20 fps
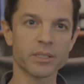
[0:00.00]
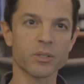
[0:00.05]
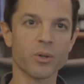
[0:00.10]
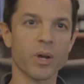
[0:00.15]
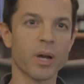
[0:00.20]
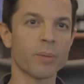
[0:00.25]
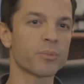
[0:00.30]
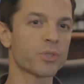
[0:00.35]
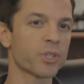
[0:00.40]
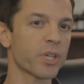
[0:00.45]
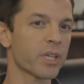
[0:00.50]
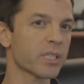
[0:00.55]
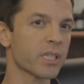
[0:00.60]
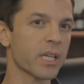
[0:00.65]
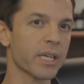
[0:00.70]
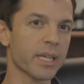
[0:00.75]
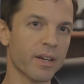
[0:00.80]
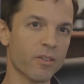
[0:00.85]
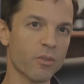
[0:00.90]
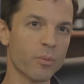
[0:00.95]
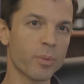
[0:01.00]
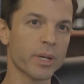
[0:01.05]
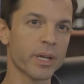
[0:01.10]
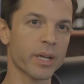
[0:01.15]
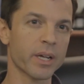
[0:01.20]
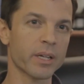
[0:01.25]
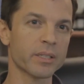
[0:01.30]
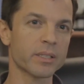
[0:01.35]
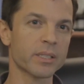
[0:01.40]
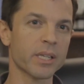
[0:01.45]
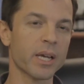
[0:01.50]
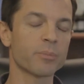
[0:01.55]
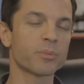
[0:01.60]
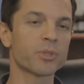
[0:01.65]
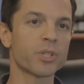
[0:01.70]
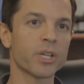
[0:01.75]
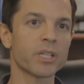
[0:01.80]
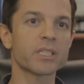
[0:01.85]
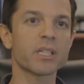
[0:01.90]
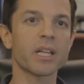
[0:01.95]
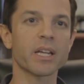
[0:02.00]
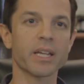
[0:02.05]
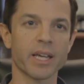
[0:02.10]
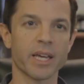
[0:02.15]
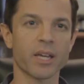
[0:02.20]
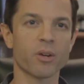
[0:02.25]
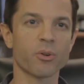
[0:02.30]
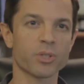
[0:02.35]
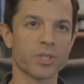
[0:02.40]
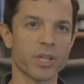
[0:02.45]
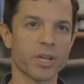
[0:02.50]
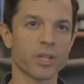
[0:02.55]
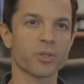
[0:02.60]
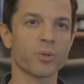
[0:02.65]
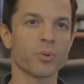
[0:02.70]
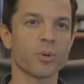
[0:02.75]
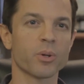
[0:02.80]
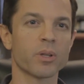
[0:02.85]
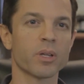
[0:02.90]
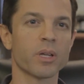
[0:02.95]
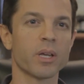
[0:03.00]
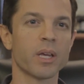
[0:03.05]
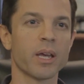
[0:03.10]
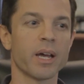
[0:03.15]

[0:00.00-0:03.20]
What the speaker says: so I'm just like everybody else. I'm just like a heterosexual.